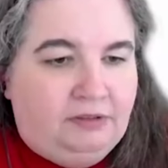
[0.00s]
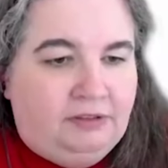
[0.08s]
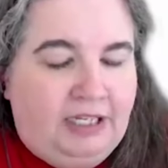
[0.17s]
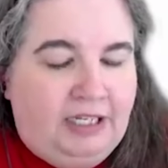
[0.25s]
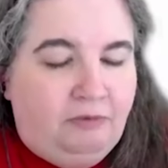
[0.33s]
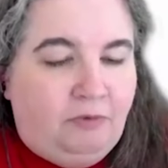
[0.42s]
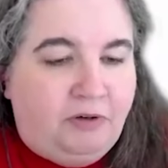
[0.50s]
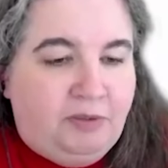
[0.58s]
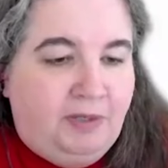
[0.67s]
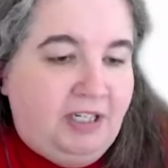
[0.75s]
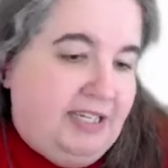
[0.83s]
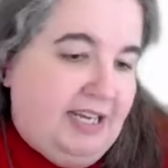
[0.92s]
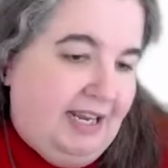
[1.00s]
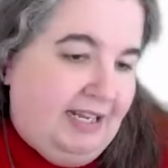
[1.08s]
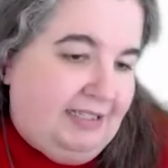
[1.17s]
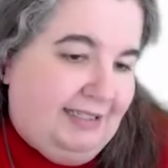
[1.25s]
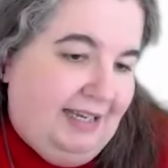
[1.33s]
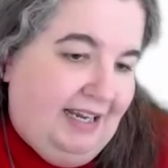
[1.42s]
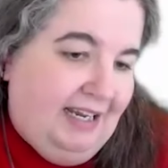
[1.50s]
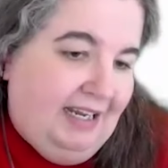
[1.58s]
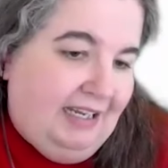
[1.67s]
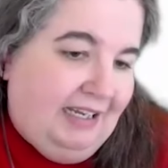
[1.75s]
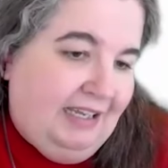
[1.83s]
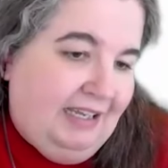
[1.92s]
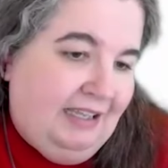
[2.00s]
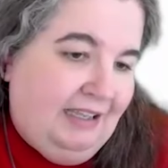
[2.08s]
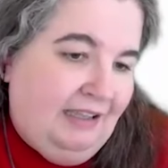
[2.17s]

Lee and Rosemary dancing.